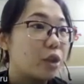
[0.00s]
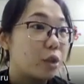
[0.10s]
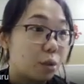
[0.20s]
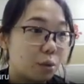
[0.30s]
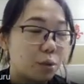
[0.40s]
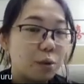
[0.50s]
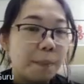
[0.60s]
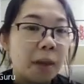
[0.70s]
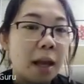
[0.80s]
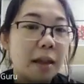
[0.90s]
2,
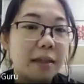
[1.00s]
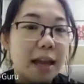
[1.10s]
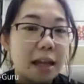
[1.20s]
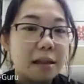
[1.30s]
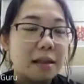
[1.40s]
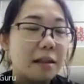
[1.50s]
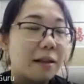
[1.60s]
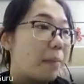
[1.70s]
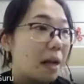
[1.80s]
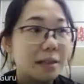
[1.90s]
then the
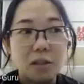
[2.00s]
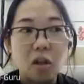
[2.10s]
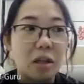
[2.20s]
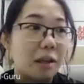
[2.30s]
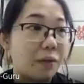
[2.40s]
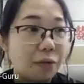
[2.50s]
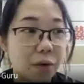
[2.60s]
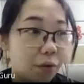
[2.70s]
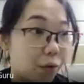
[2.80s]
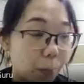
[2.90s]
marks is not given for
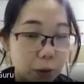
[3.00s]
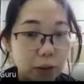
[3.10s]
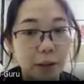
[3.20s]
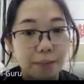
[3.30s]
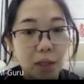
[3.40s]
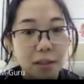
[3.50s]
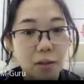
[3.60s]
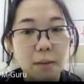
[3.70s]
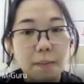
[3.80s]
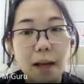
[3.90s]
the formula.
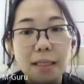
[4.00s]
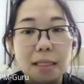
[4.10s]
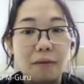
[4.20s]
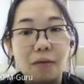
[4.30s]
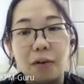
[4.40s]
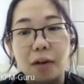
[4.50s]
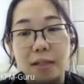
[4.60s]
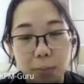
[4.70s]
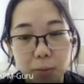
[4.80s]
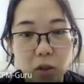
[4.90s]
So the marks is given for the
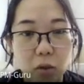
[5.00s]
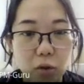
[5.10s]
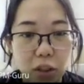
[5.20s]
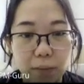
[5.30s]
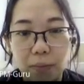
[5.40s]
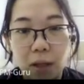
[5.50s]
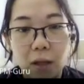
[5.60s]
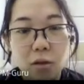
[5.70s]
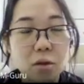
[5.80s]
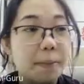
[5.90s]
substitution.
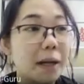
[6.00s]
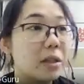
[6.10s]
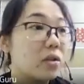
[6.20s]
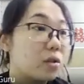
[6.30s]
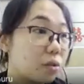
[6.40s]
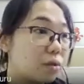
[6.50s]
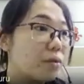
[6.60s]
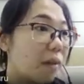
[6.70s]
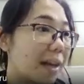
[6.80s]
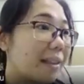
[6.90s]
So, but do
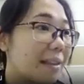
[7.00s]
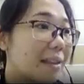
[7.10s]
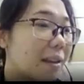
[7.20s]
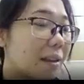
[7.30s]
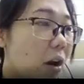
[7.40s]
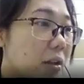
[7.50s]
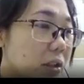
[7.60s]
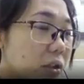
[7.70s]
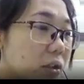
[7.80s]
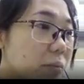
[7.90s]
write it,
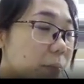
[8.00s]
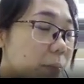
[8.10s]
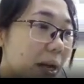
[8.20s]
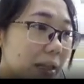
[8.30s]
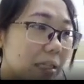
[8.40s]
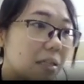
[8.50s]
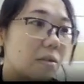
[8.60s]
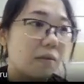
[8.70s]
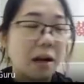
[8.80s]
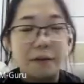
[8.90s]
continue practice
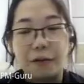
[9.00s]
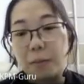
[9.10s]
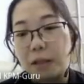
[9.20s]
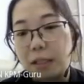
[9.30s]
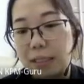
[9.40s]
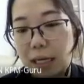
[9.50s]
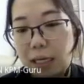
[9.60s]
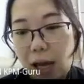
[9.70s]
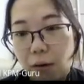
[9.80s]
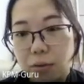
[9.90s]
to write the formulas
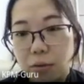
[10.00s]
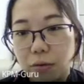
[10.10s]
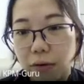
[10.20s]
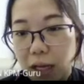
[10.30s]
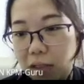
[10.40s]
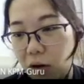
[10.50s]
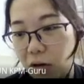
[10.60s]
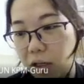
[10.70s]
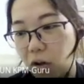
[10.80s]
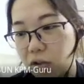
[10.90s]
anyhow. So Ray,
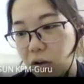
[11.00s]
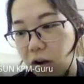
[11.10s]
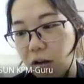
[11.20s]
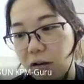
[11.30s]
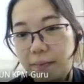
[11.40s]
sorry, kosong,